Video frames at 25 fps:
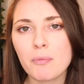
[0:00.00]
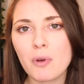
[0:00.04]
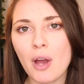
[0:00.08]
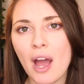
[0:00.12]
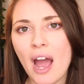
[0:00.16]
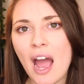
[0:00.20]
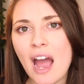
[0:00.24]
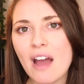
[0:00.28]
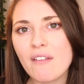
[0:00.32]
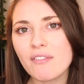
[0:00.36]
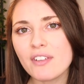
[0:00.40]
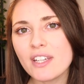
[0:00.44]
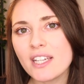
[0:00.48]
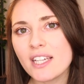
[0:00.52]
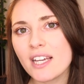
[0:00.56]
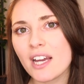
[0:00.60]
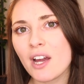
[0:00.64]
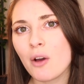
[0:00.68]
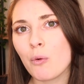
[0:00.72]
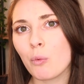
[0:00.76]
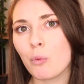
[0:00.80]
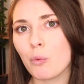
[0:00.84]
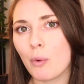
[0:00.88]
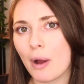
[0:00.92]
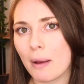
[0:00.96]
But having
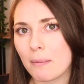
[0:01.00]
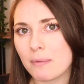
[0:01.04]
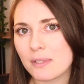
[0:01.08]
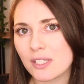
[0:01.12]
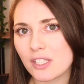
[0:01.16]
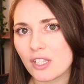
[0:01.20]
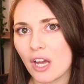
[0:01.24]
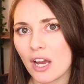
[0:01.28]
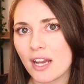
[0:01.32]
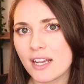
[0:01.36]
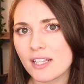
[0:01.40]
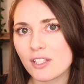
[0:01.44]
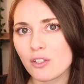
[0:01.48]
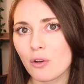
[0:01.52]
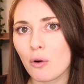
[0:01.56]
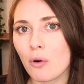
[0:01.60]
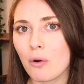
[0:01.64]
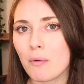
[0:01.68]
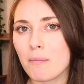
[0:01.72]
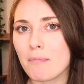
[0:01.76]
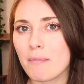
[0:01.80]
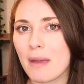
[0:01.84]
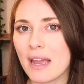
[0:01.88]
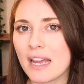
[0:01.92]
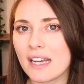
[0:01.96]
a website
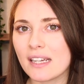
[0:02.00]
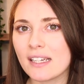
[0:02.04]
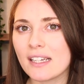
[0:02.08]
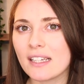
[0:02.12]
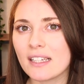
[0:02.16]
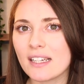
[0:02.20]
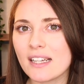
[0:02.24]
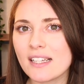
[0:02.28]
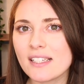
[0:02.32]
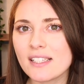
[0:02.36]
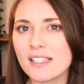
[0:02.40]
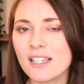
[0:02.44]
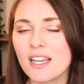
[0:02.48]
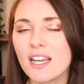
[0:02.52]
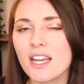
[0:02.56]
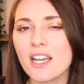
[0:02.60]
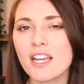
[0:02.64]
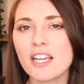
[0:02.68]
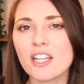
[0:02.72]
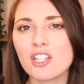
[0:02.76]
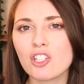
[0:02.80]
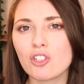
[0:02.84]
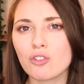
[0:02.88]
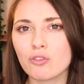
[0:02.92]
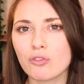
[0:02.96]
or mailing list
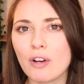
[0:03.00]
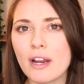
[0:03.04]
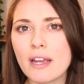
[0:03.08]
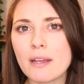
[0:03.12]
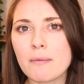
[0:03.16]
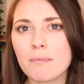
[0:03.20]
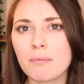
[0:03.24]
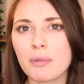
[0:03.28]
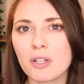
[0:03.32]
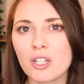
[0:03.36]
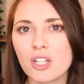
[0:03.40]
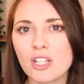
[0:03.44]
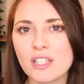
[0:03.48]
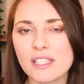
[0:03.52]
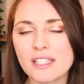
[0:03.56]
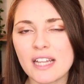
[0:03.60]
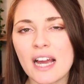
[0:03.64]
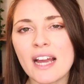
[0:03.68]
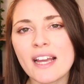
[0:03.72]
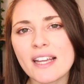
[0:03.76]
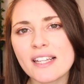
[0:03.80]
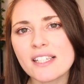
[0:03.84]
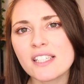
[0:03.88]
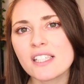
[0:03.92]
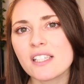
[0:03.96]
is great because
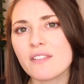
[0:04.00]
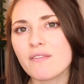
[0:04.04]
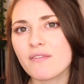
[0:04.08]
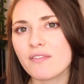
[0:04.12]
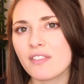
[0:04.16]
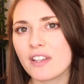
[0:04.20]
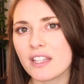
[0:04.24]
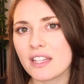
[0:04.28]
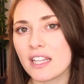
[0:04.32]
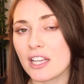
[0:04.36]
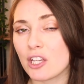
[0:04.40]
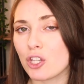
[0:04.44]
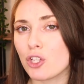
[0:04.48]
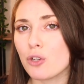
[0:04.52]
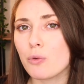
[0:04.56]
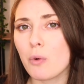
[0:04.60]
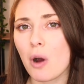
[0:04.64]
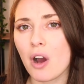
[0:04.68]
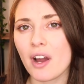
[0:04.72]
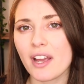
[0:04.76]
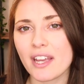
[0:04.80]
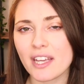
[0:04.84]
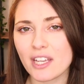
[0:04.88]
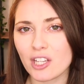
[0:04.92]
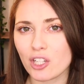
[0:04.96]
that is something that you
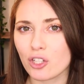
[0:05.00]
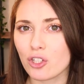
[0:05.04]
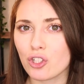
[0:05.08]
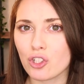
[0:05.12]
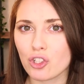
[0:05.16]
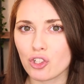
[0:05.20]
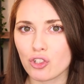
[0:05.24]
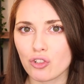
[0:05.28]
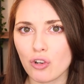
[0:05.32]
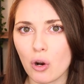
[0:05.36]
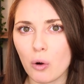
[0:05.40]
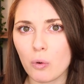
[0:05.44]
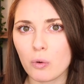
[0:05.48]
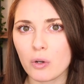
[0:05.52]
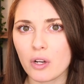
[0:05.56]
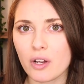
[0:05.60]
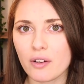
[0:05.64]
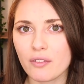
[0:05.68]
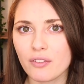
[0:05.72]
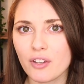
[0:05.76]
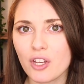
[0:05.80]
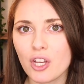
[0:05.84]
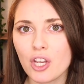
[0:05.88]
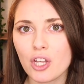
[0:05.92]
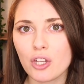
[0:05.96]
are in control
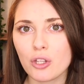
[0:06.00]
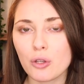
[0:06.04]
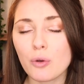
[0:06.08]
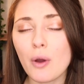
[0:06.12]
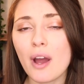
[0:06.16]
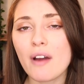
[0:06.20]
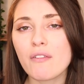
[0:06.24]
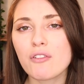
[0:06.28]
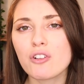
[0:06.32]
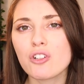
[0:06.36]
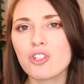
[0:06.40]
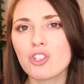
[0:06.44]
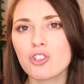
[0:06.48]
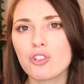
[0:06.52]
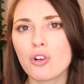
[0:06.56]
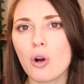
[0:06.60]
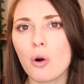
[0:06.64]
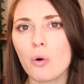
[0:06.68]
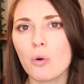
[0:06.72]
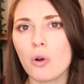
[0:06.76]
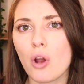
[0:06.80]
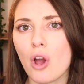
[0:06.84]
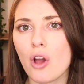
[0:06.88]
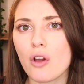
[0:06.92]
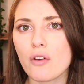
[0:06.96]
of. You have
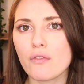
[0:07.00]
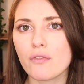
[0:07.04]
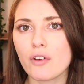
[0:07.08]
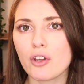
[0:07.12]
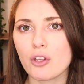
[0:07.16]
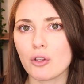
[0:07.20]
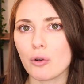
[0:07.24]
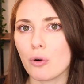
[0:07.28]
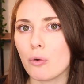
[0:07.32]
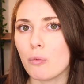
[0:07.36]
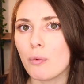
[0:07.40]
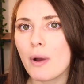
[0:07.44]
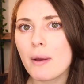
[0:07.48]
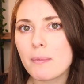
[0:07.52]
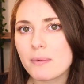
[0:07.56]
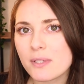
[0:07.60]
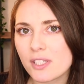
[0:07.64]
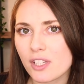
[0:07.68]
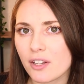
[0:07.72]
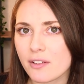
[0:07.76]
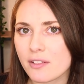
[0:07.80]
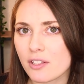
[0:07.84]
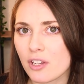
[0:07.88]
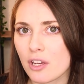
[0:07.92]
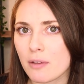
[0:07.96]
control over your
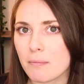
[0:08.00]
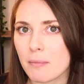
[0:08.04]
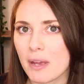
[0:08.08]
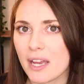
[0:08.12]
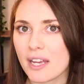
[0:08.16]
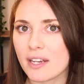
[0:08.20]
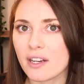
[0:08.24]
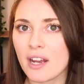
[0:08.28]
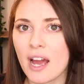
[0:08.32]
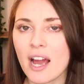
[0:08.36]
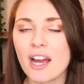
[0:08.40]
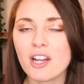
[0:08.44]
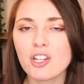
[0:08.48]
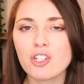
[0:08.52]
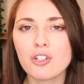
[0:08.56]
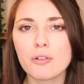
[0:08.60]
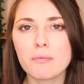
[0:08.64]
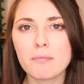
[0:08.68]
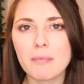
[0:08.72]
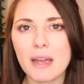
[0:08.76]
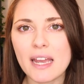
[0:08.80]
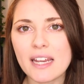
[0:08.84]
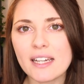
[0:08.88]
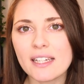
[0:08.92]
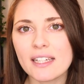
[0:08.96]
website domain and
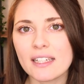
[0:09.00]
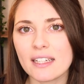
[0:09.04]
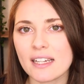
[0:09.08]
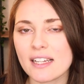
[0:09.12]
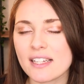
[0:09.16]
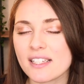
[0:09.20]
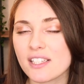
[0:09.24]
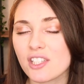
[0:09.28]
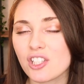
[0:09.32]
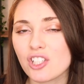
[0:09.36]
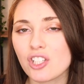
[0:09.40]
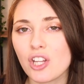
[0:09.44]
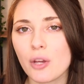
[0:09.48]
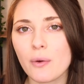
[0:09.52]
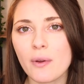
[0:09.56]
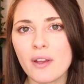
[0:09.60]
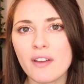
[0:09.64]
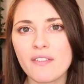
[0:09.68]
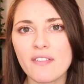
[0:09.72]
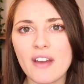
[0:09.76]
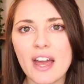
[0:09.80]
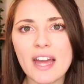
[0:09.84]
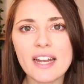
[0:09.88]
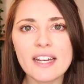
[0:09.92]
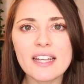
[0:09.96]
your mailing list. So
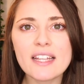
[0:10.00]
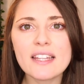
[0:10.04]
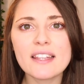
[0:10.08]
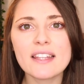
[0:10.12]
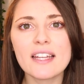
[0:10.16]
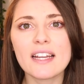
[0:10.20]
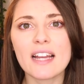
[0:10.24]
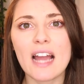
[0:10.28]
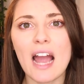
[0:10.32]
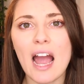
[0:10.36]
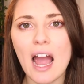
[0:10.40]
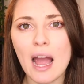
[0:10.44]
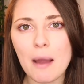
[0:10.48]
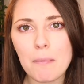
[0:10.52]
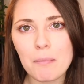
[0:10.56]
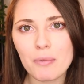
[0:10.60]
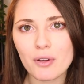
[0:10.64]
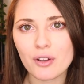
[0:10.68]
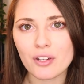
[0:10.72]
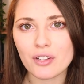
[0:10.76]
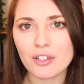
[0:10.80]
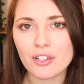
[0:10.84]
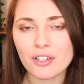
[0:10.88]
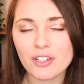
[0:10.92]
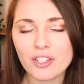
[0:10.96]
if anything
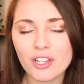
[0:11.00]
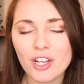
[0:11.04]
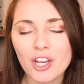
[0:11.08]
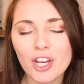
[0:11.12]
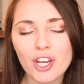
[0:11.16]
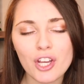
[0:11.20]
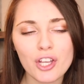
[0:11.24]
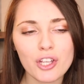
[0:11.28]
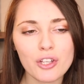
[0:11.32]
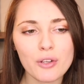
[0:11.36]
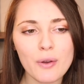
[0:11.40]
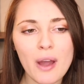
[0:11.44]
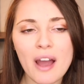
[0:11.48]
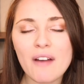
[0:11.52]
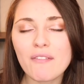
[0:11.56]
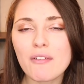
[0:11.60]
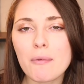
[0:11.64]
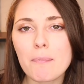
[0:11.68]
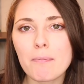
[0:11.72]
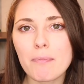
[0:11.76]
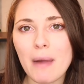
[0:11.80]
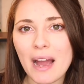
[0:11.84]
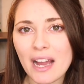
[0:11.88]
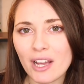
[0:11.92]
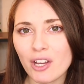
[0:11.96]
happened, you have
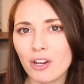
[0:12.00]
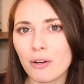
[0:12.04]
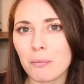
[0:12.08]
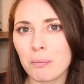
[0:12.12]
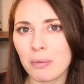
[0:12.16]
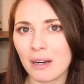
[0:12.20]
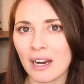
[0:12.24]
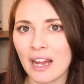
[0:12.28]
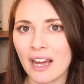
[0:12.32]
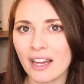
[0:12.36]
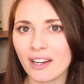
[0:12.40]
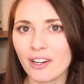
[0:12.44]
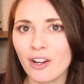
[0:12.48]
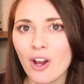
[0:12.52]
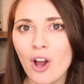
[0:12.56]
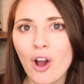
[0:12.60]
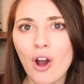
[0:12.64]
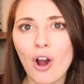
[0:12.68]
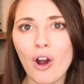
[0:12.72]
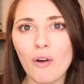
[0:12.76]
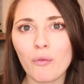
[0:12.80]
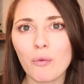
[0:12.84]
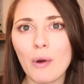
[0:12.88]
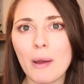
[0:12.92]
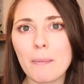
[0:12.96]
a backup plan
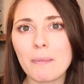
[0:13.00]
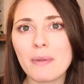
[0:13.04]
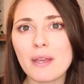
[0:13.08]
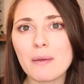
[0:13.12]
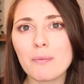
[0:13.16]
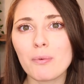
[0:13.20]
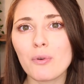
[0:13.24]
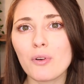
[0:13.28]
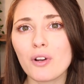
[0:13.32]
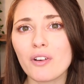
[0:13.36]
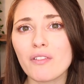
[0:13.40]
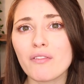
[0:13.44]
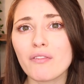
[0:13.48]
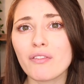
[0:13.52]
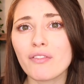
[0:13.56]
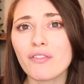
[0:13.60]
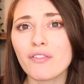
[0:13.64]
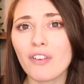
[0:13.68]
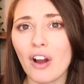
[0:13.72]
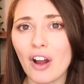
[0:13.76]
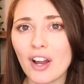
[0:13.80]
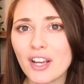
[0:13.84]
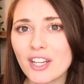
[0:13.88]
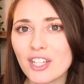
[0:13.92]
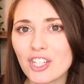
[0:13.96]
of where people can
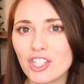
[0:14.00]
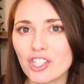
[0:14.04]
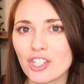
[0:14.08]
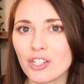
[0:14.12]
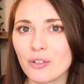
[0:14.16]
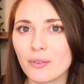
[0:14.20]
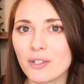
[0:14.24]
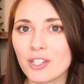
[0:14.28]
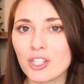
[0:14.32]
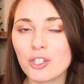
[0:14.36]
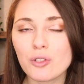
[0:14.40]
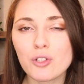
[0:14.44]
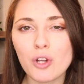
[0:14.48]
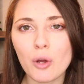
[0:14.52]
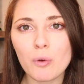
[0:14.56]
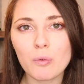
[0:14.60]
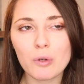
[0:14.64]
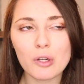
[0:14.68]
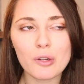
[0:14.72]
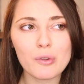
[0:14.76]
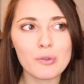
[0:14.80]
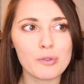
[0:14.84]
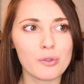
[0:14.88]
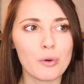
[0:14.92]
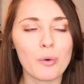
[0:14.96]
find you and you
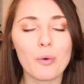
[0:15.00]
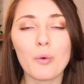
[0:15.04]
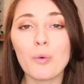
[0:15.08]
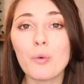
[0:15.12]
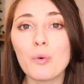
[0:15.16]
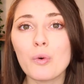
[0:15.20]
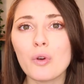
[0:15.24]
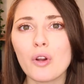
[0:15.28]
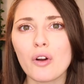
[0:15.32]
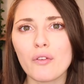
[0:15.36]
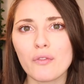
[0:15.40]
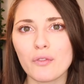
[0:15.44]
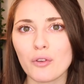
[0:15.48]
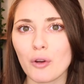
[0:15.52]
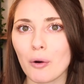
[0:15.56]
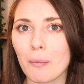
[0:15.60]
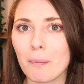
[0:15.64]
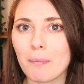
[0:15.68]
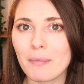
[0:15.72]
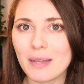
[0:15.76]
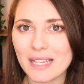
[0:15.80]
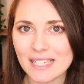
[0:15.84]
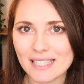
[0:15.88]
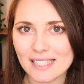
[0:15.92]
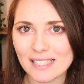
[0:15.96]
don't lose all of your
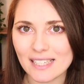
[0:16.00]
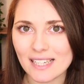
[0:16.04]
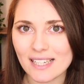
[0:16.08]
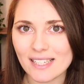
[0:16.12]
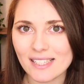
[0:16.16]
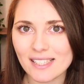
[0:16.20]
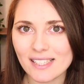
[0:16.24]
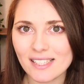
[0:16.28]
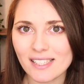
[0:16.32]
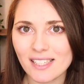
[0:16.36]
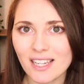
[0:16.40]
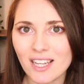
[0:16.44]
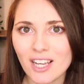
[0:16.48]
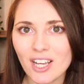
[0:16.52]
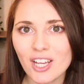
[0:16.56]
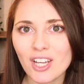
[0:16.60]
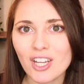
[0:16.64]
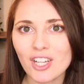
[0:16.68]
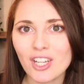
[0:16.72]
business.